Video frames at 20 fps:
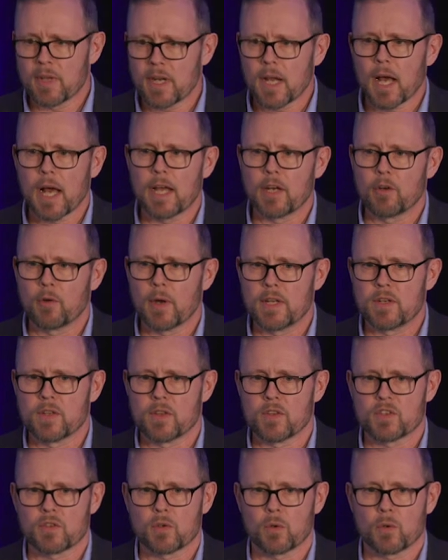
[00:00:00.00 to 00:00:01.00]
a bit of high grade
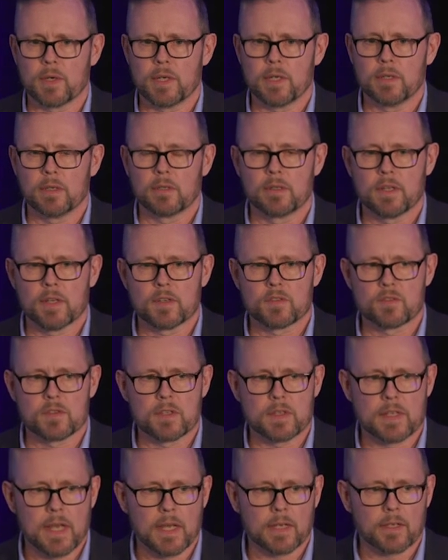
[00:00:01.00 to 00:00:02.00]
to the story does
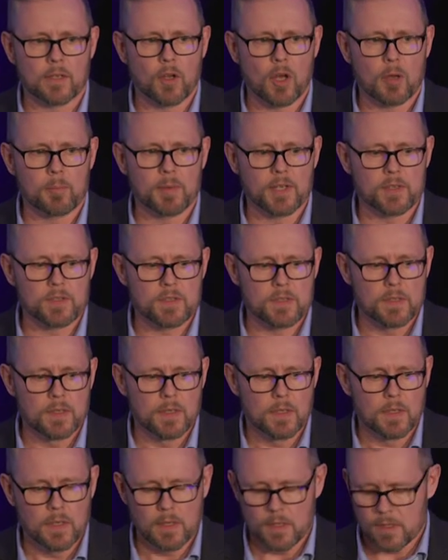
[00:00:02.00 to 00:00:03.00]
to the economics.
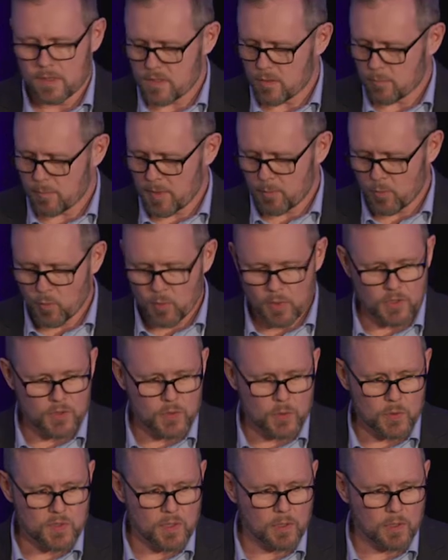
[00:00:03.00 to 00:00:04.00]
So maybe what I'll do